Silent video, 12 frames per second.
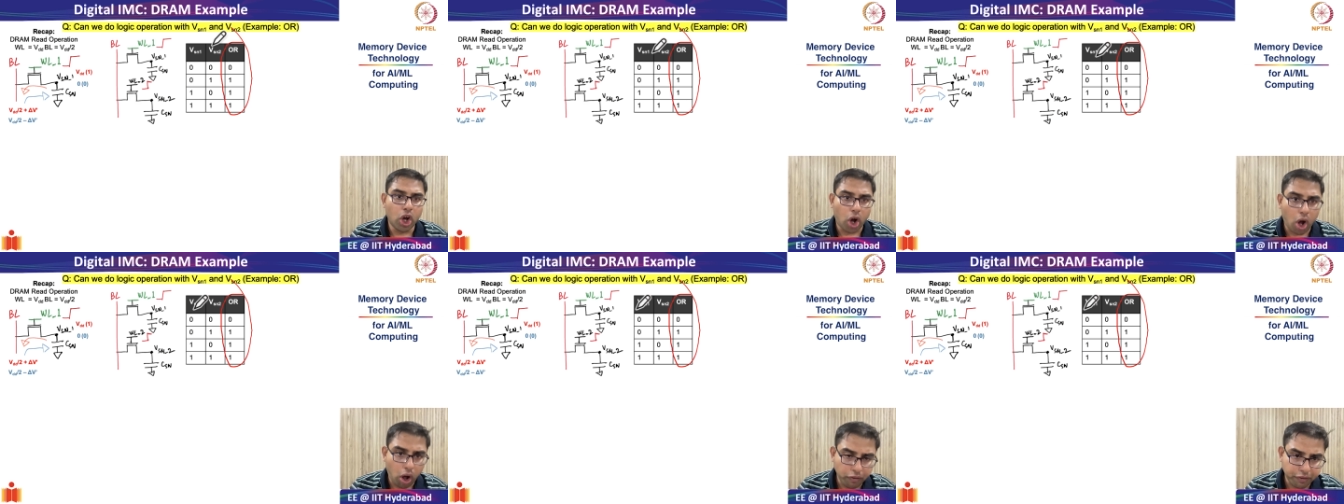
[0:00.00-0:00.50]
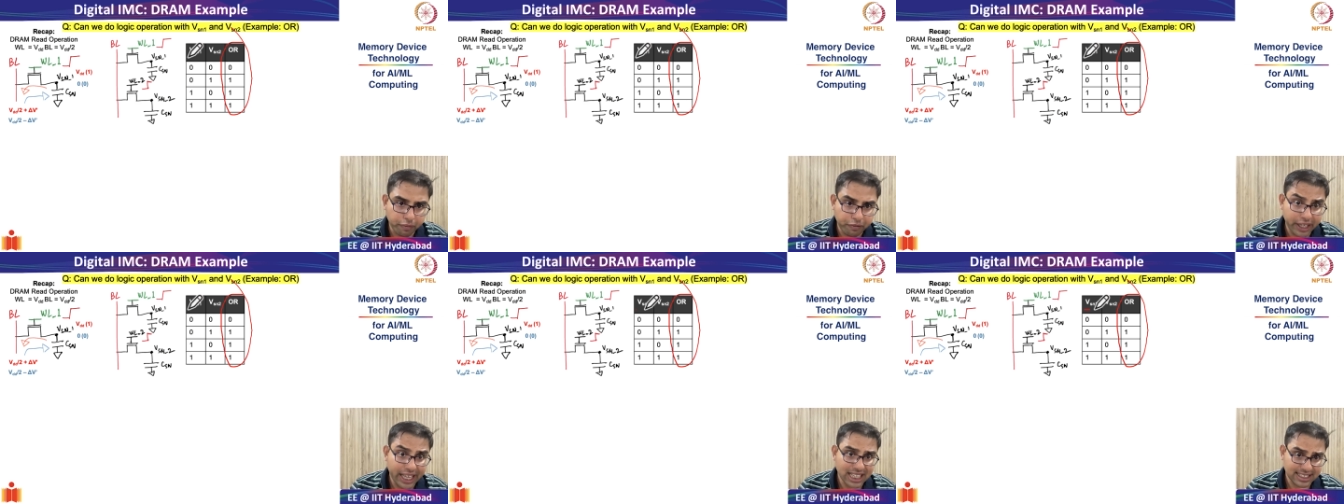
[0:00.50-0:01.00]
of
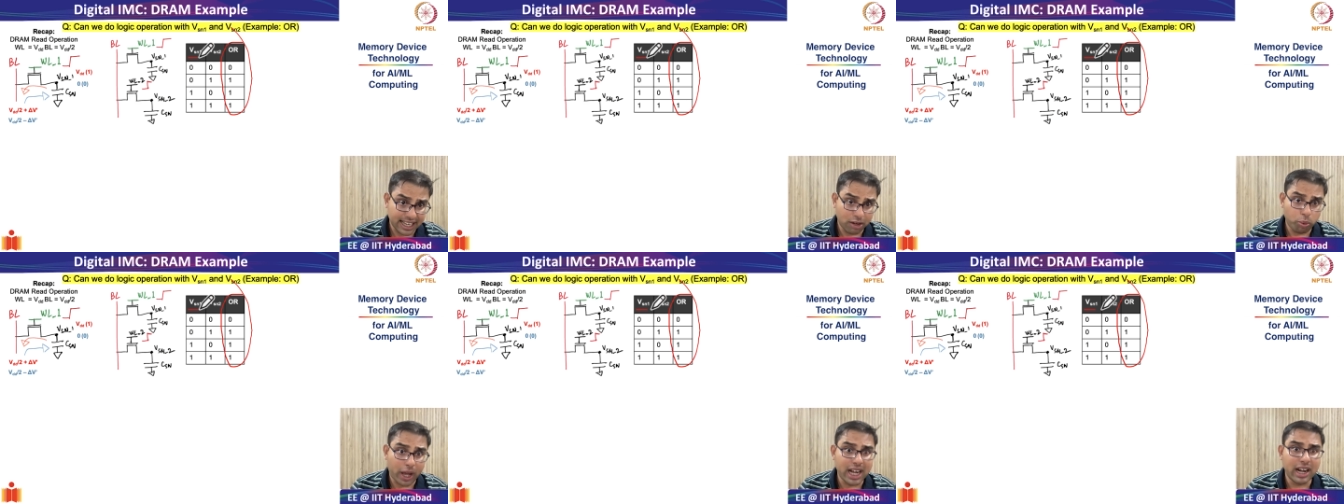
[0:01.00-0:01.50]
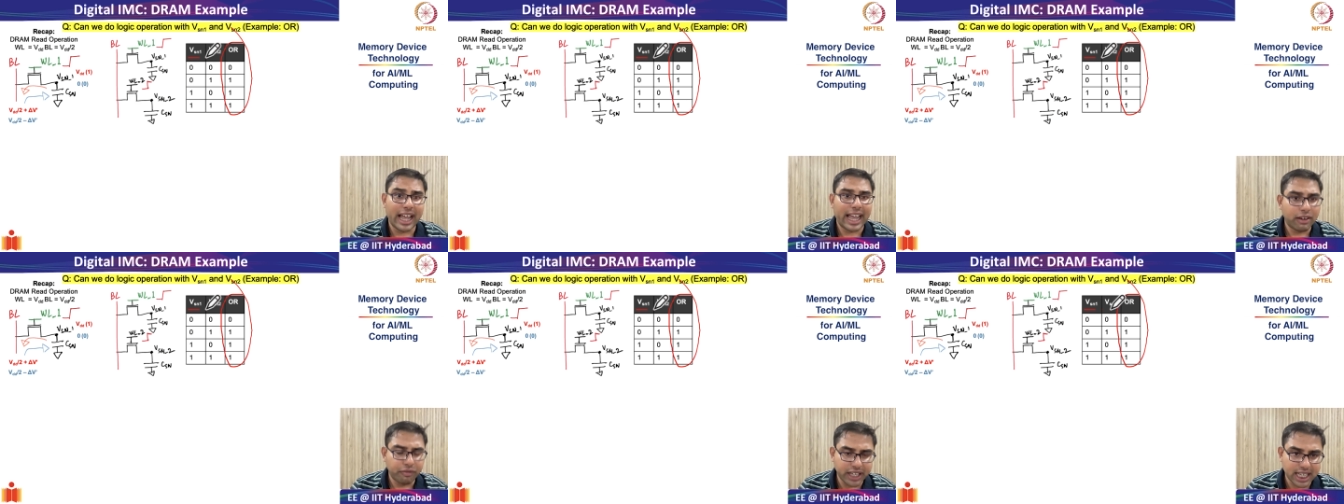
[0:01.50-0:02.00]
VSN1
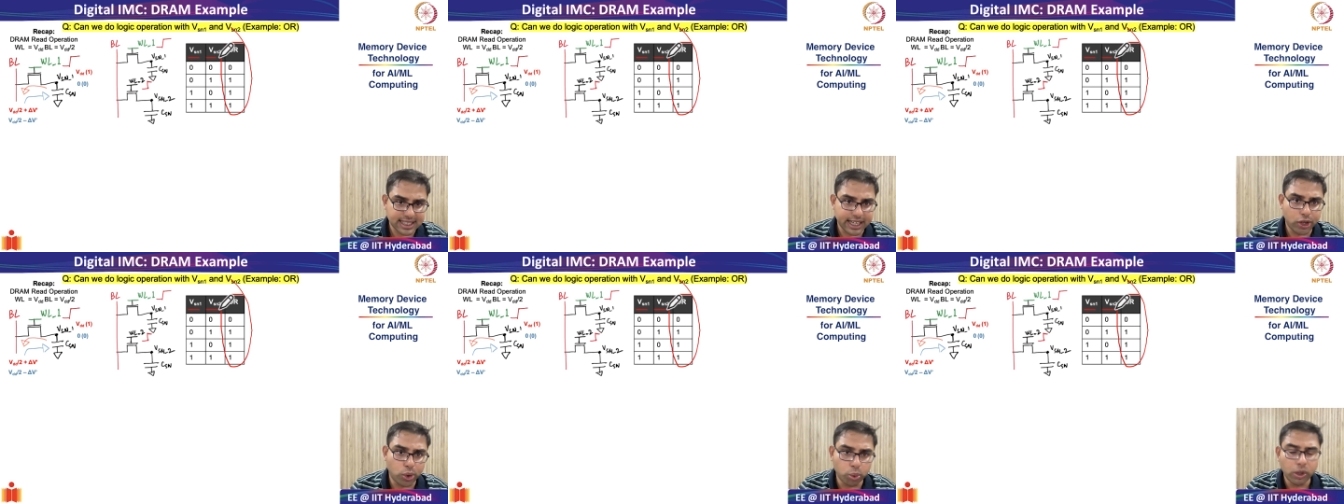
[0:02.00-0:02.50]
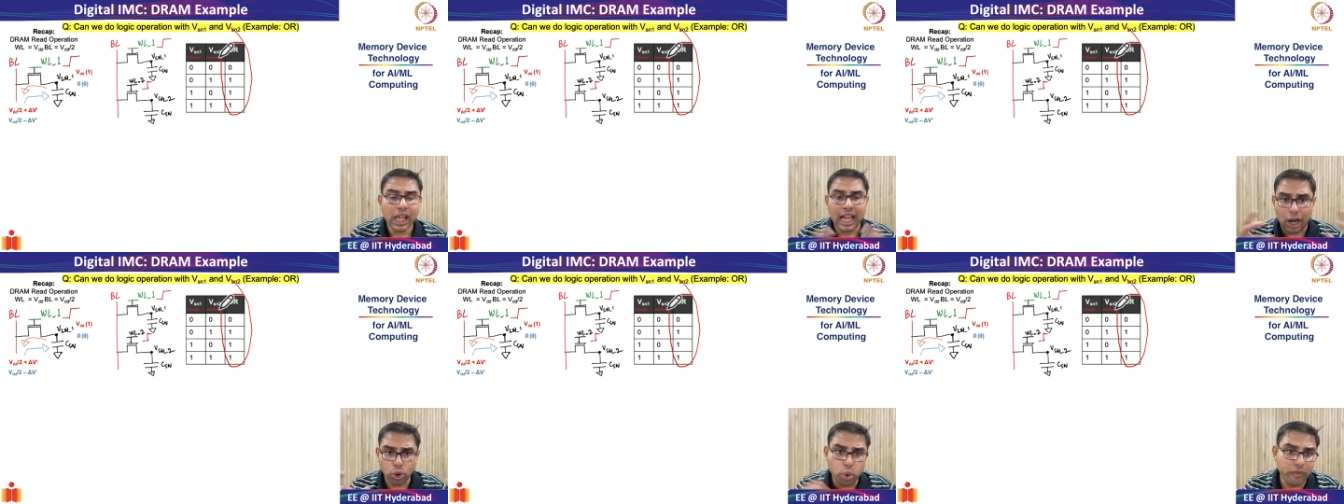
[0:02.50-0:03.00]
and VSN2?
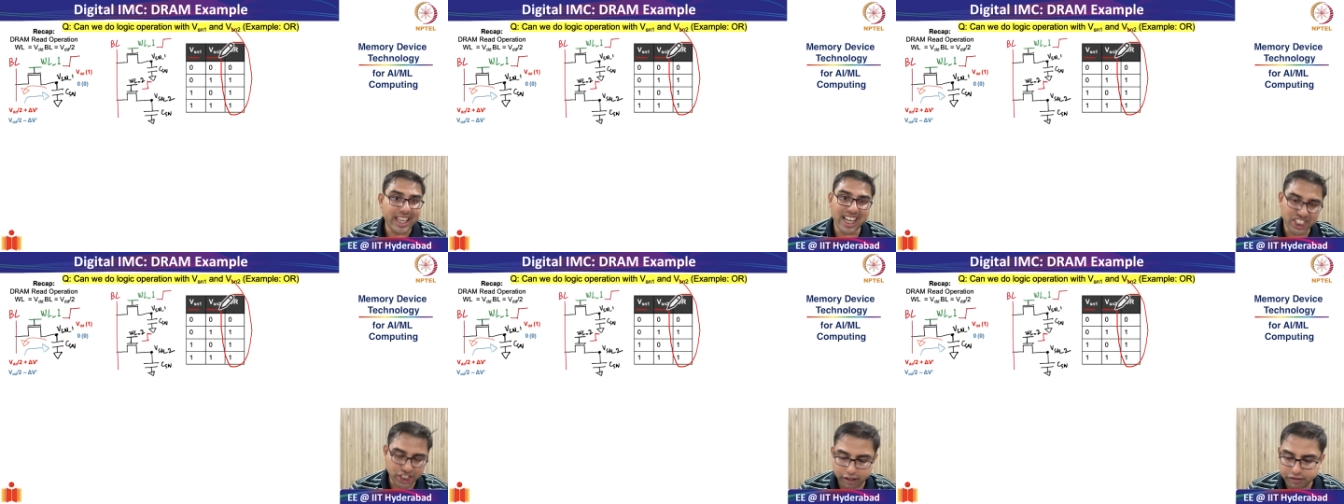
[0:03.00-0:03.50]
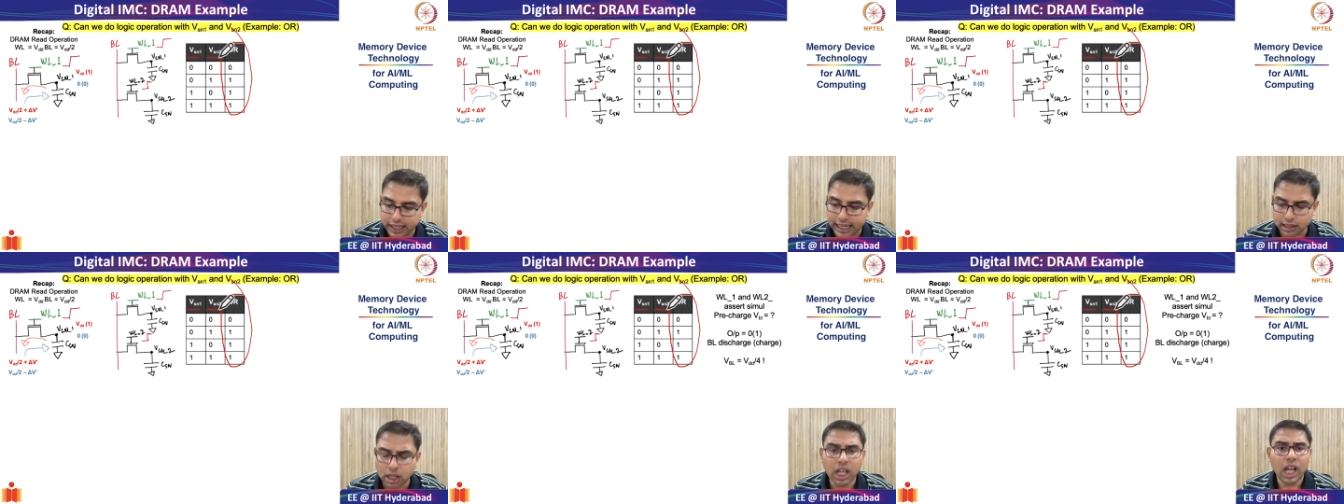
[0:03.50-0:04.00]
How do we achieve that?